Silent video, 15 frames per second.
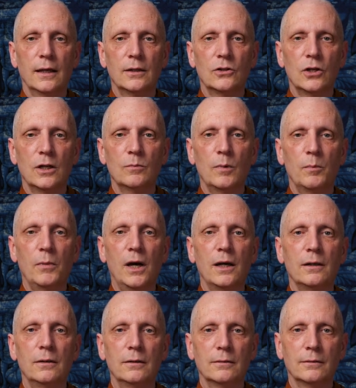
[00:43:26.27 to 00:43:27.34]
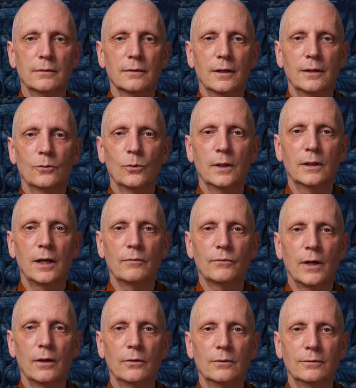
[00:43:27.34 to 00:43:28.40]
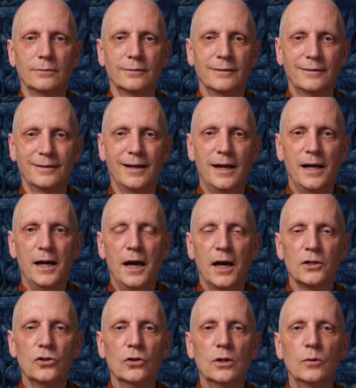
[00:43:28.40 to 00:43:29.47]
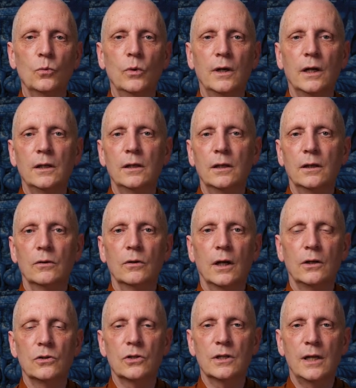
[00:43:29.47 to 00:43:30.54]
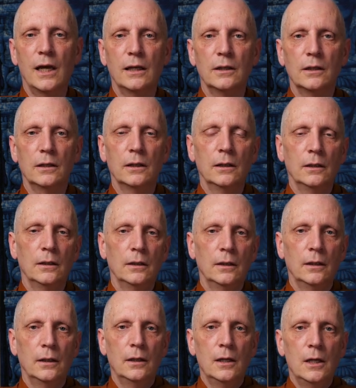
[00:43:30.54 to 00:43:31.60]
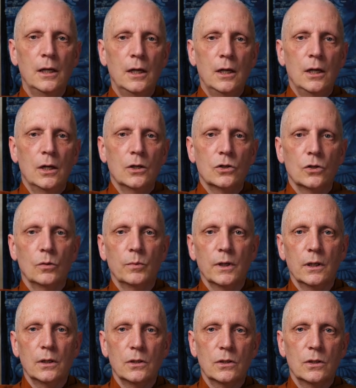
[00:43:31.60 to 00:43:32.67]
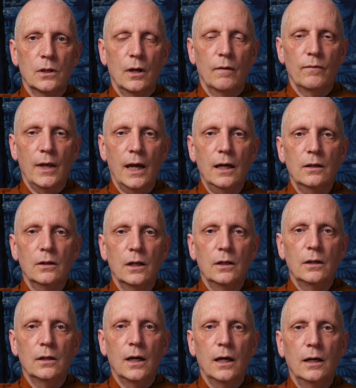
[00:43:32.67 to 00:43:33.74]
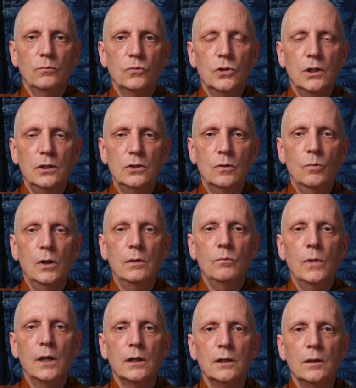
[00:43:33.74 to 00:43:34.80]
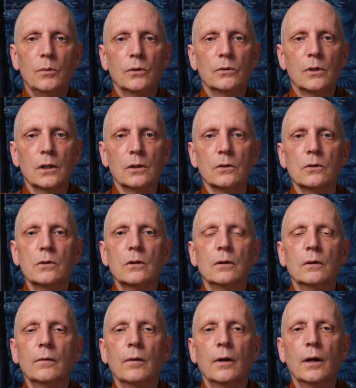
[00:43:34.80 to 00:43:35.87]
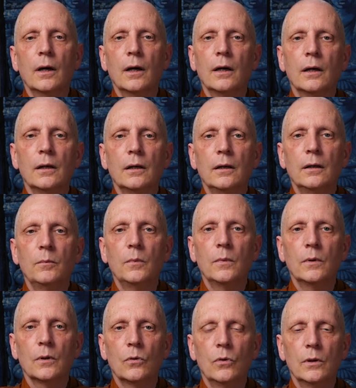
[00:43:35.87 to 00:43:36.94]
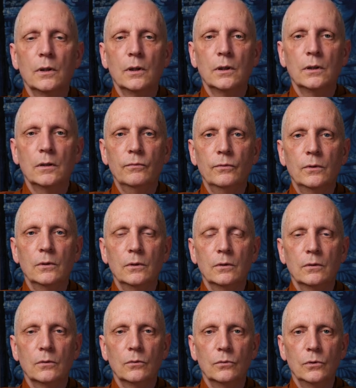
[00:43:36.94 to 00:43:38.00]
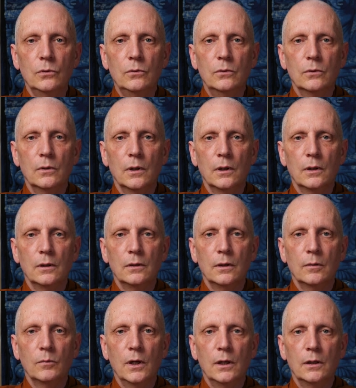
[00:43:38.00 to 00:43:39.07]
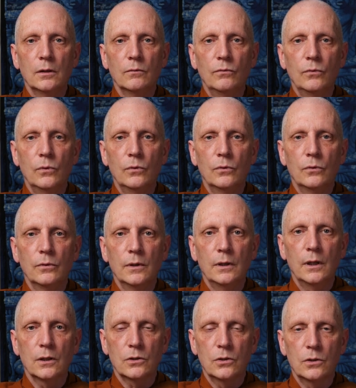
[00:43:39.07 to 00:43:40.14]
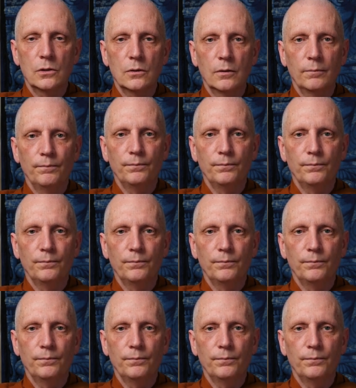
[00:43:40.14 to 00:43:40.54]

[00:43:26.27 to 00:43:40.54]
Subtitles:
changed my mind. I don't want that vow. I took it when I didn't understand it. So because of that, then I'm changing my mind about things. I'm going on a different route, and I'm heading for the exit